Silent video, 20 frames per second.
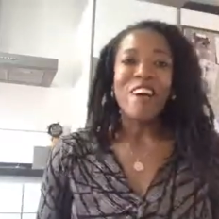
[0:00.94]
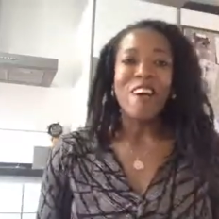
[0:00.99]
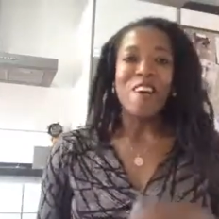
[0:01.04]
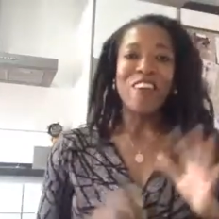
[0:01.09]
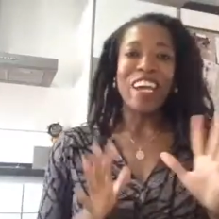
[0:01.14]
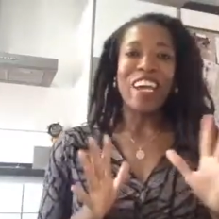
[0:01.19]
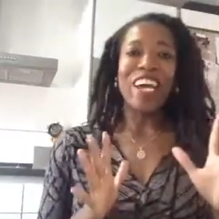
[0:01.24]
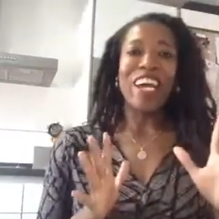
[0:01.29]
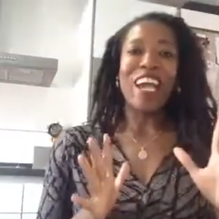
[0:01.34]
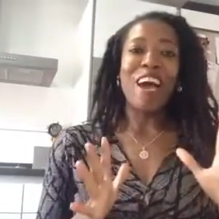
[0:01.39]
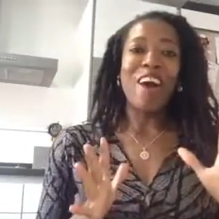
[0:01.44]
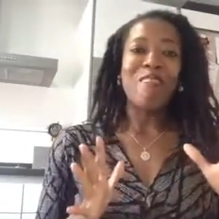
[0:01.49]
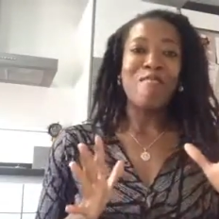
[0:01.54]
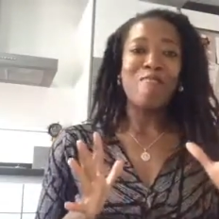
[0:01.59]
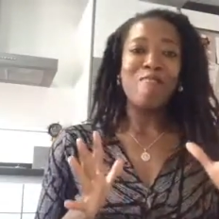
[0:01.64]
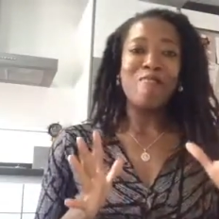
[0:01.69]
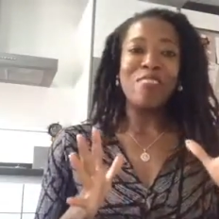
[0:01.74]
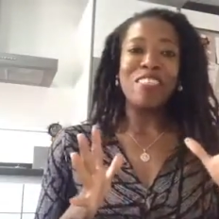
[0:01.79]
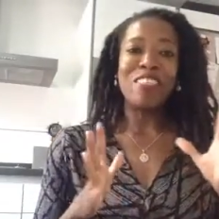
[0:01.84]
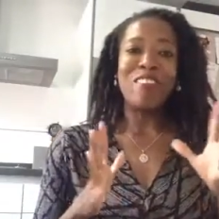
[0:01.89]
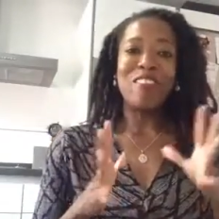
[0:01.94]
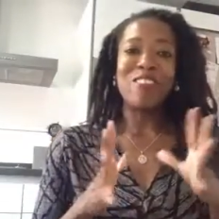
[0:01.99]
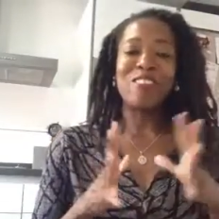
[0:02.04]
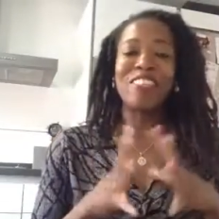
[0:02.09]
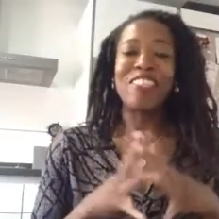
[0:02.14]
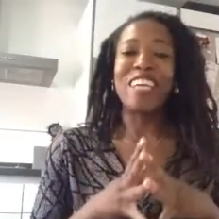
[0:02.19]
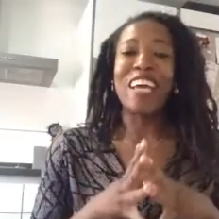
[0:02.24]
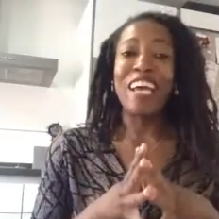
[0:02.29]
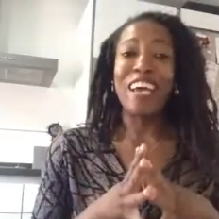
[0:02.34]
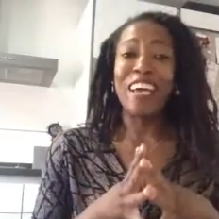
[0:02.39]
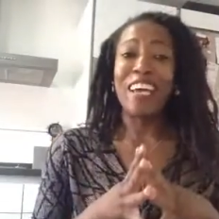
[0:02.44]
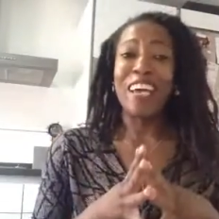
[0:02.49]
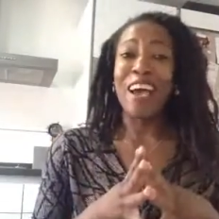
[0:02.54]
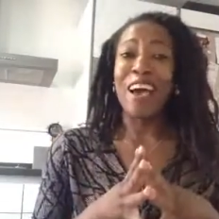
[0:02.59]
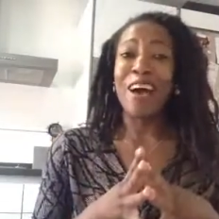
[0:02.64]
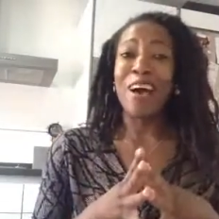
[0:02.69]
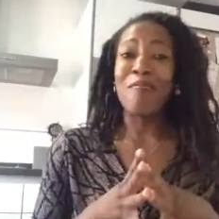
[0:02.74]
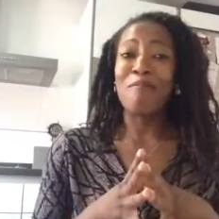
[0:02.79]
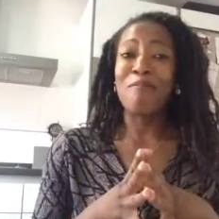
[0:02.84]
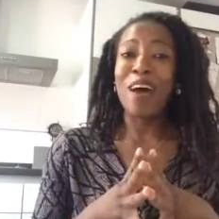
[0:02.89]
Okay, so
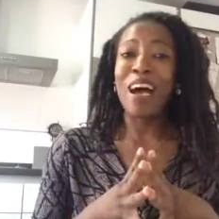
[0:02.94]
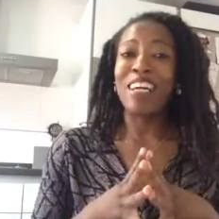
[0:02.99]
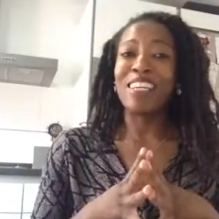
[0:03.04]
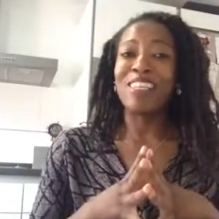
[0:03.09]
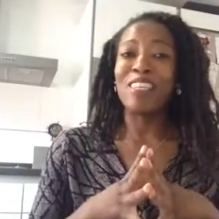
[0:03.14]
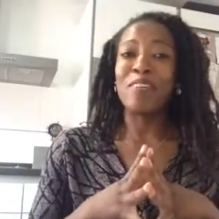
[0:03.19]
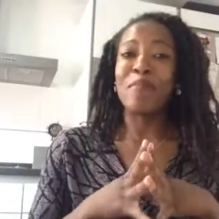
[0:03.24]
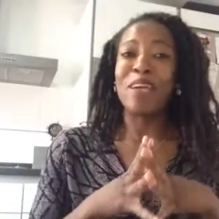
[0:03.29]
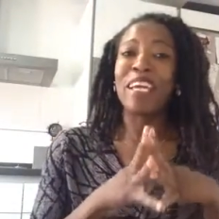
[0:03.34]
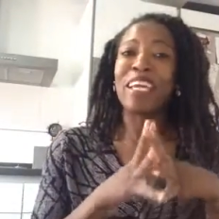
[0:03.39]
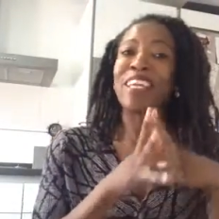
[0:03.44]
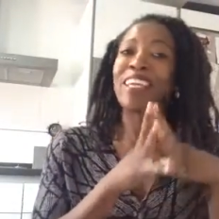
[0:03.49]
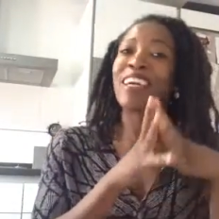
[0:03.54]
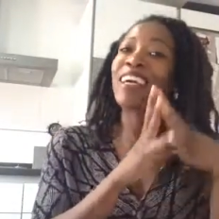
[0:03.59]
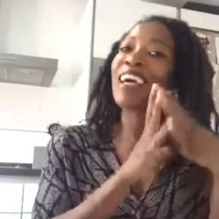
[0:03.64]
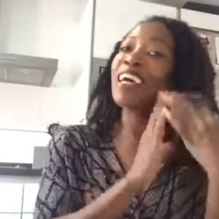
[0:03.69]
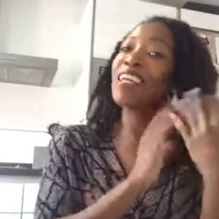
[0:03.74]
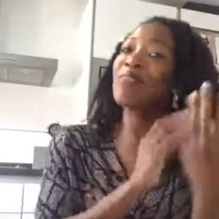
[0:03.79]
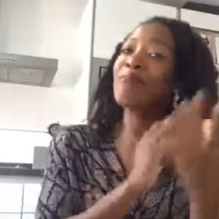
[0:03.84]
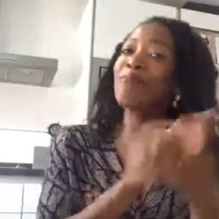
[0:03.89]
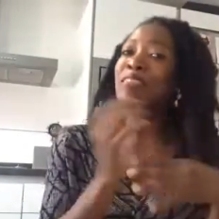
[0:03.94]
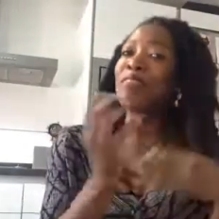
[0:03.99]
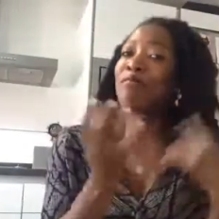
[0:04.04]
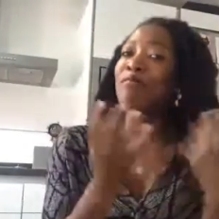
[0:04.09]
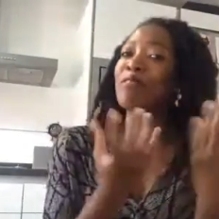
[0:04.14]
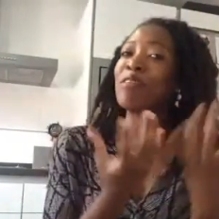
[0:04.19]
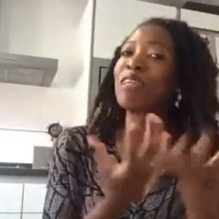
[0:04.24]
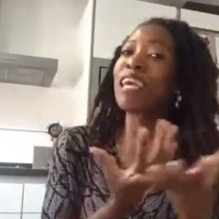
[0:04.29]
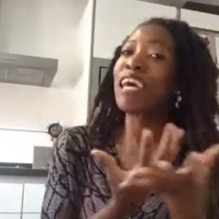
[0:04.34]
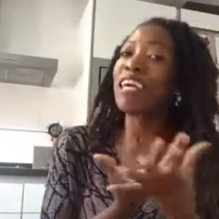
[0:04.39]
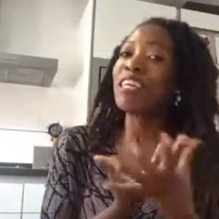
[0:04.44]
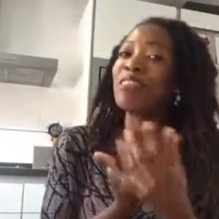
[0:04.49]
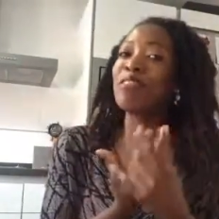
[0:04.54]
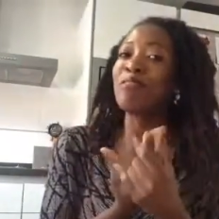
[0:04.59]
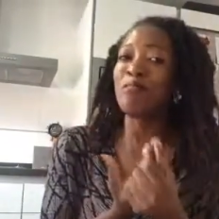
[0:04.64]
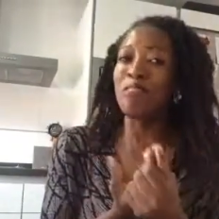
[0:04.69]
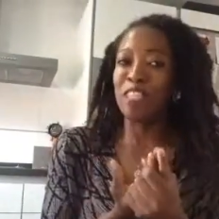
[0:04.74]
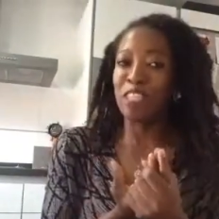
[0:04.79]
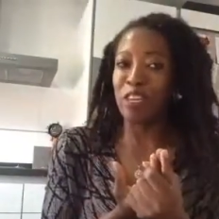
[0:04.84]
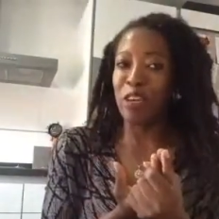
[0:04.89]
today I'm actually making a kind of a different kind
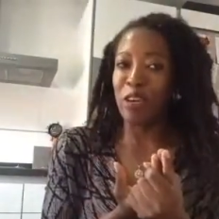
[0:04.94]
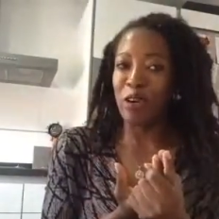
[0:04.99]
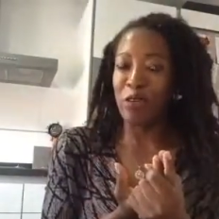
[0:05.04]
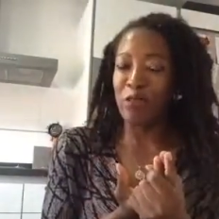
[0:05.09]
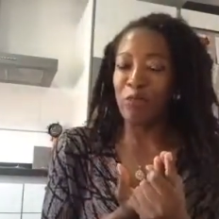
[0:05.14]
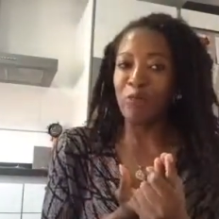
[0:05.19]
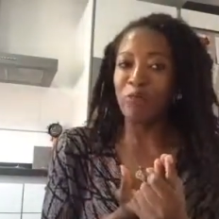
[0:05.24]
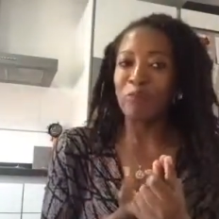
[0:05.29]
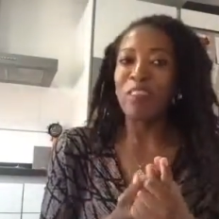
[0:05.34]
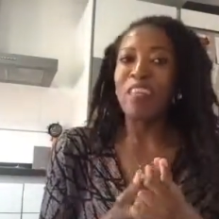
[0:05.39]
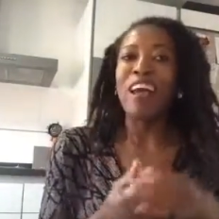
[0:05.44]
of video.